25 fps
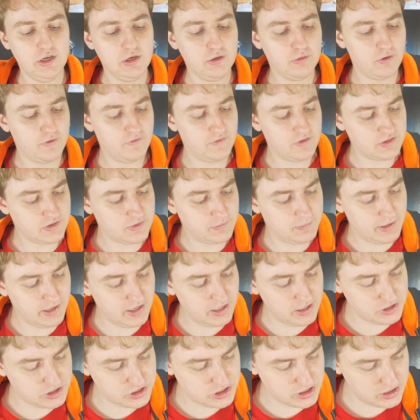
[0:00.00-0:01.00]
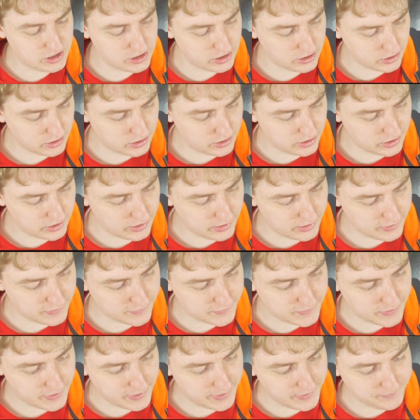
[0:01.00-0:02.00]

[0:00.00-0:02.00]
Well, there's a page here of